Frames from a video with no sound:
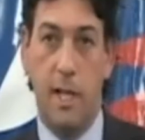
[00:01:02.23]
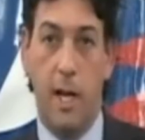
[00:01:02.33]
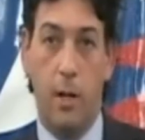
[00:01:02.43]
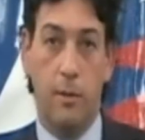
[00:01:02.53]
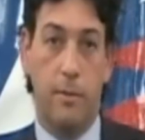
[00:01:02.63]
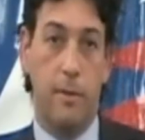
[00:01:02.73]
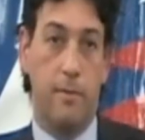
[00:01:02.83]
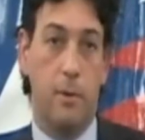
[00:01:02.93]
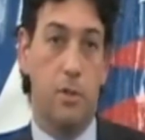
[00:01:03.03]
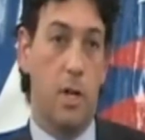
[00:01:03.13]
had held for the
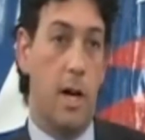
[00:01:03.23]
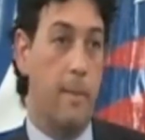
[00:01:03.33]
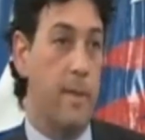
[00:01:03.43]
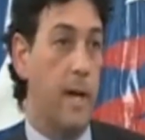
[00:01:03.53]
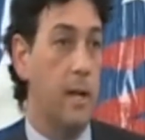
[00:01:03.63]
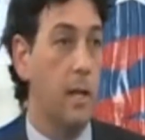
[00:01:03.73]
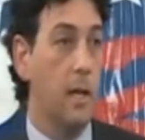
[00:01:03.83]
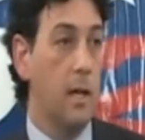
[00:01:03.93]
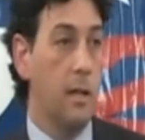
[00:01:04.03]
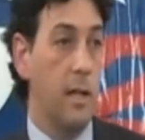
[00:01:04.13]
first time that,
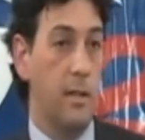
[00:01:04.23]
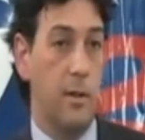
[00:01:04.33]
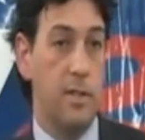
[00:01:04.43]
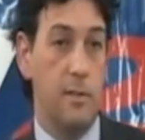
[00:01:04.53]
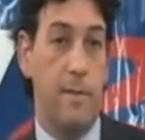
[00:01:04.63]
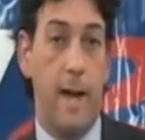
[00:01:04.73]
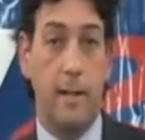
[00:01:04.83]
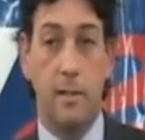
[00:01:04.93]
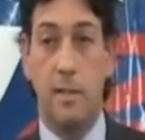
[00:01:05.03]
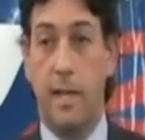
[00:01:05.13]
that there is, in
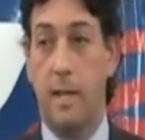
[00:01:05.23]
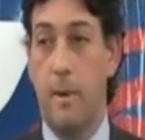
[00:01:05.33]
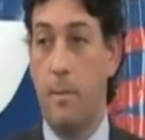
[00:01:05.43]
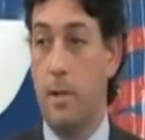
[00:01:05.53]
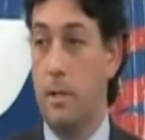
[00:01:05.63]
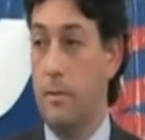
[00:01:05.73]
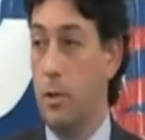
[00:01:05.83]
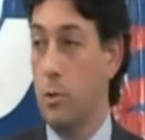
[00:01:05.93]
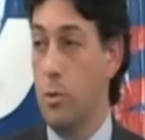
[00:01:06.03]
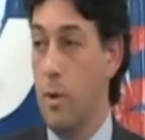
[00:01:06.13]
fact, a Second Amendment
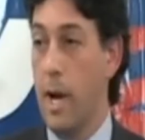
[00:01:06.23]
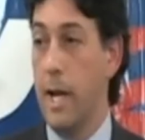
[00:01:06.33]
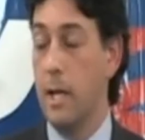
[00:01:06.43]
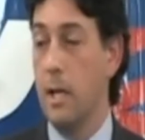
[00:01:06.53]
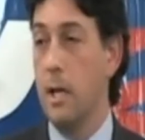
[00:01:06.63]
individual right.